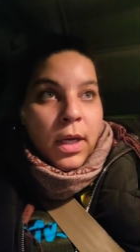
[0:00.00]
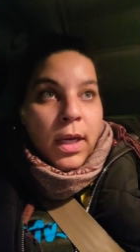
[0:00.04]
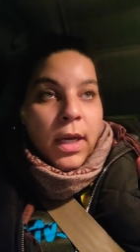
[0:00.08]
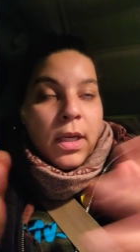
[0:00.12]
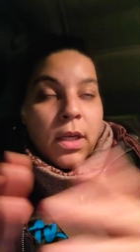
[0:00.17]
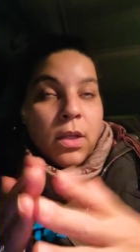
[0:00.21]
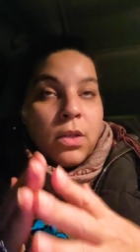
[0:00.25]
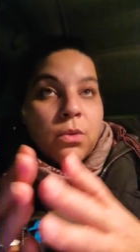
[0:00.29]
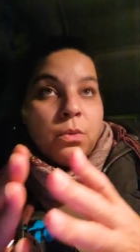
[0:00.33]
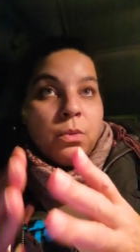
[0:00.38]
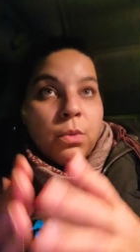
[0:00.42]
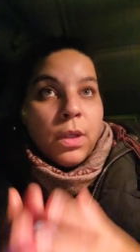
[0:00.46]
It
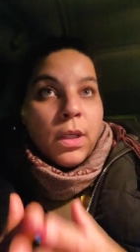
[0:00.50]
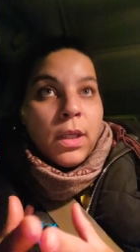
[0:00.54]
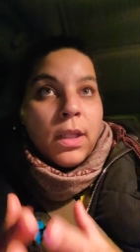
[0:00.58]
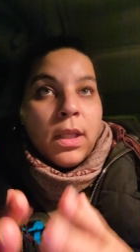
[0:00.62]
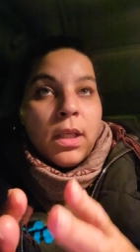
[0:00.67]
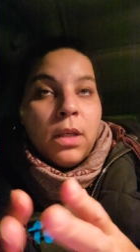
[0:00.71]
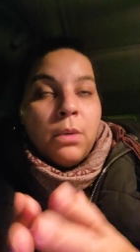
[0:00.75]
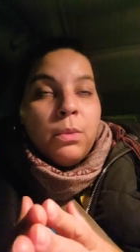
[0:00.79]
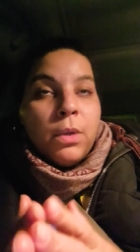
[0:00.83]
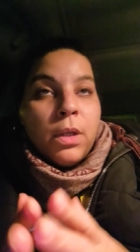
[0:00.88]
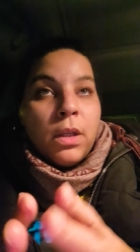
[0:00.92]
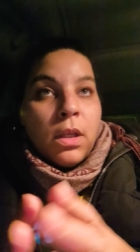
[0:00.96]
is
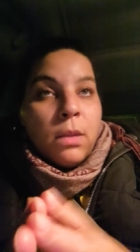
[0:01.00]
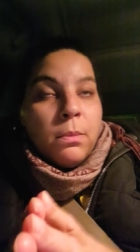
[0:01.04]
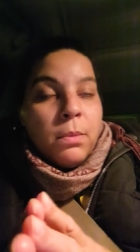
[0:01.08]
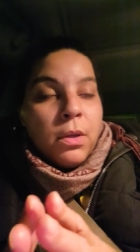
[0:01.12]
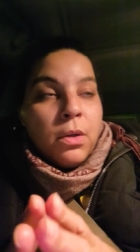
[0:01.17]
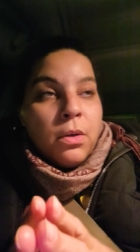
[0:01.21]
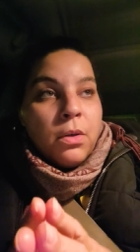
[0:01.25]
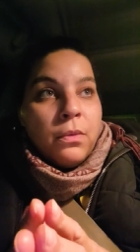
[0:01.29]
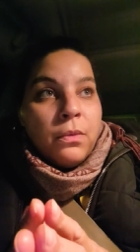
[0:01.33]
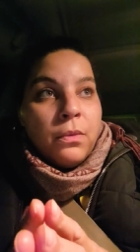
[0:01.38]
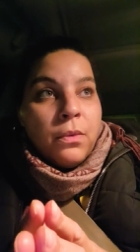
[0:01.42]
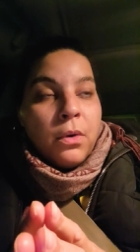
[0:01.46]
really, really
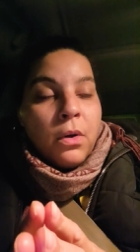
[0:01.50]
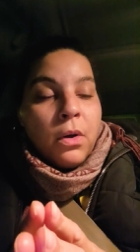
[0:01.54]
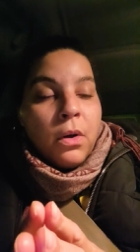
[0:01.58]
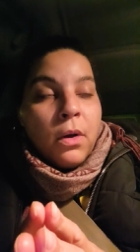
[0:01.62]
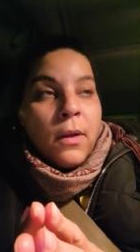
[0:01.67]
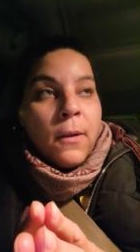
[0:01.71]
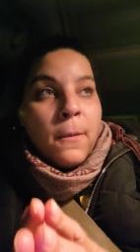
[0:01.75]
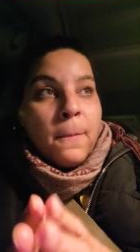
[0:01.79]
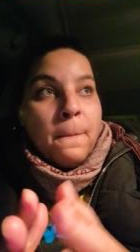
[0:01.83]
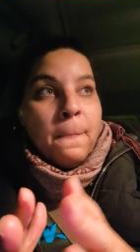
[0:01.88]
beautiful.